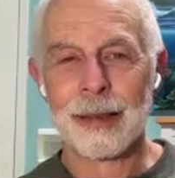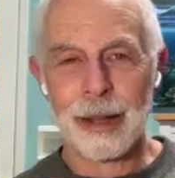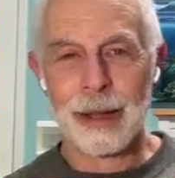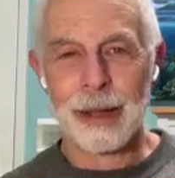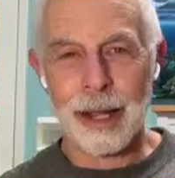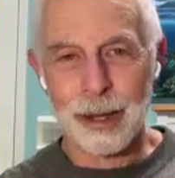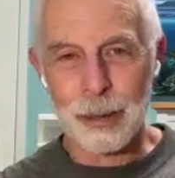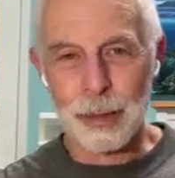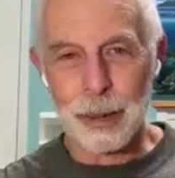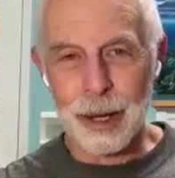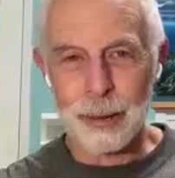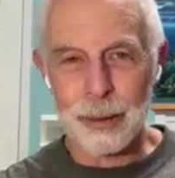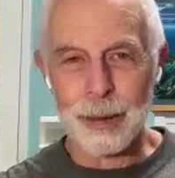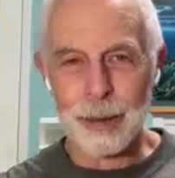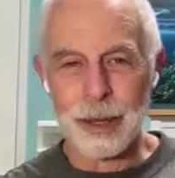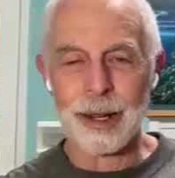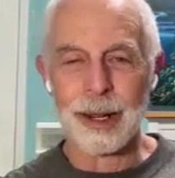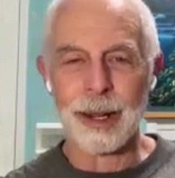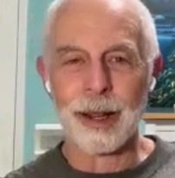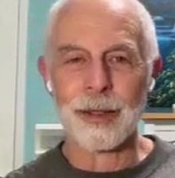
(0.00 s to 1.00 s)
It does
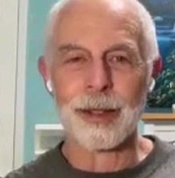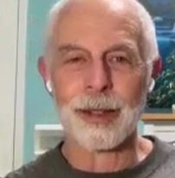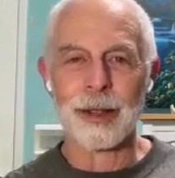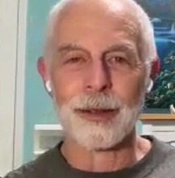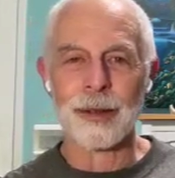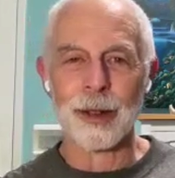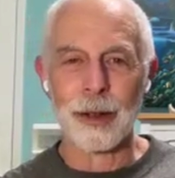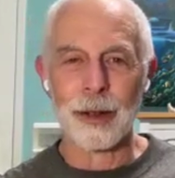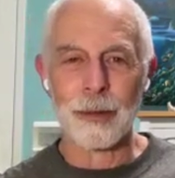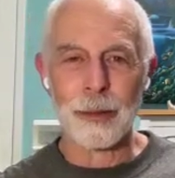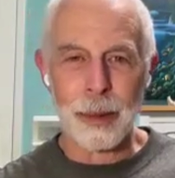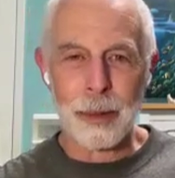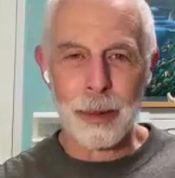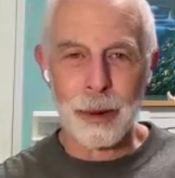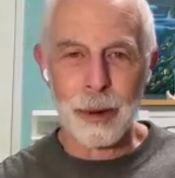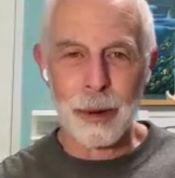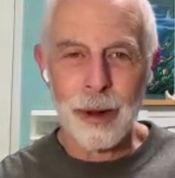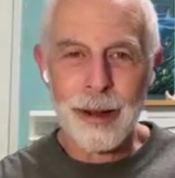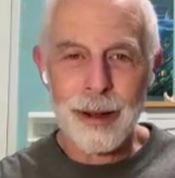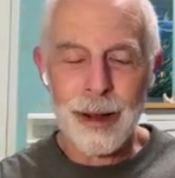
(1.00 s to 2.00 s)
become a little less difficult. I
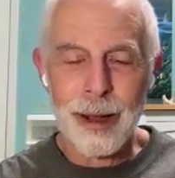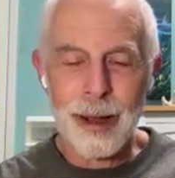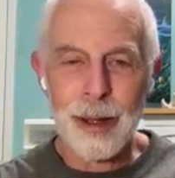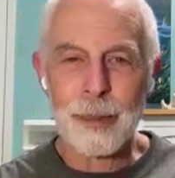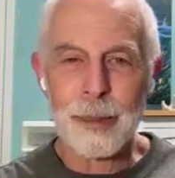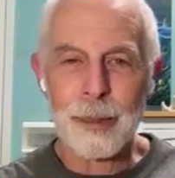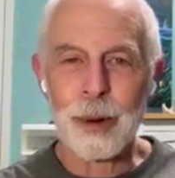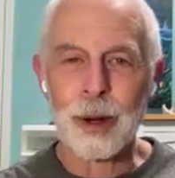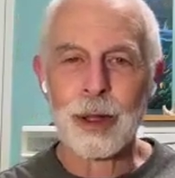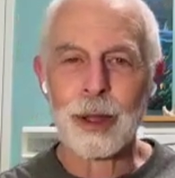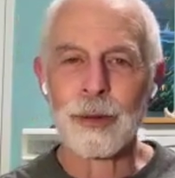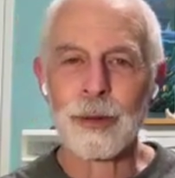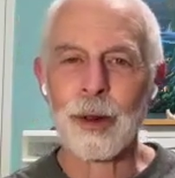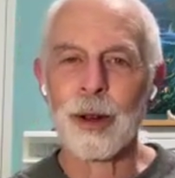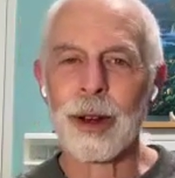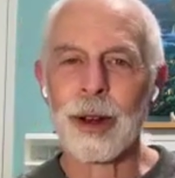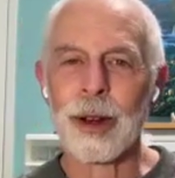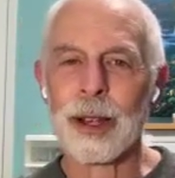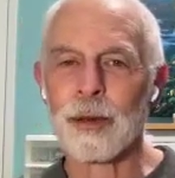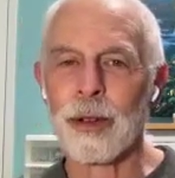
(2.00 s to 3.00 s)
remember in the book, The
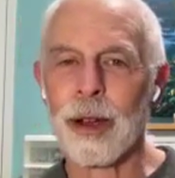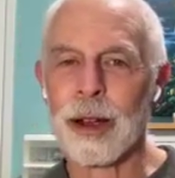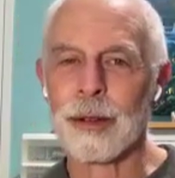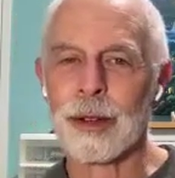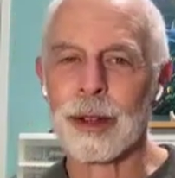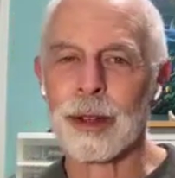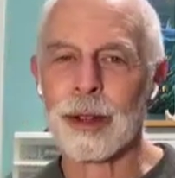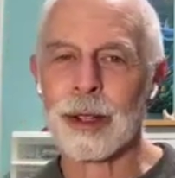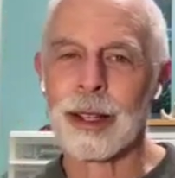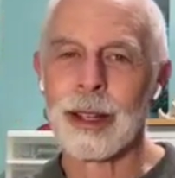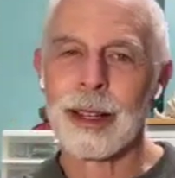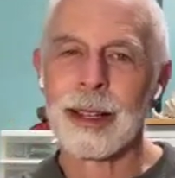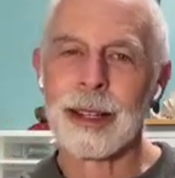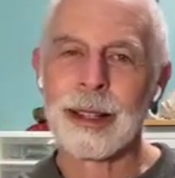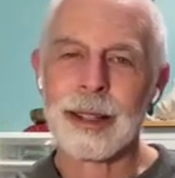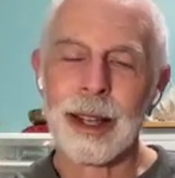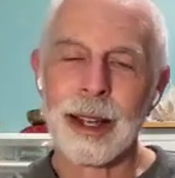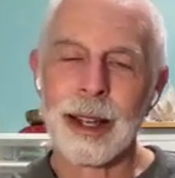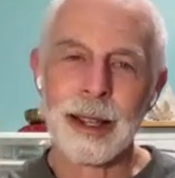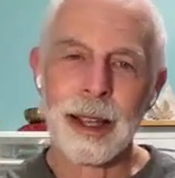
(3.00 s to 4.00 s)
Road Less Traveled,
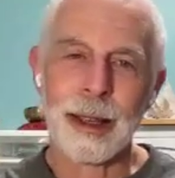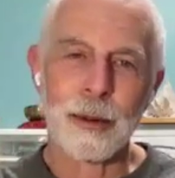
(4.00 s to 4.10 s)
Dr.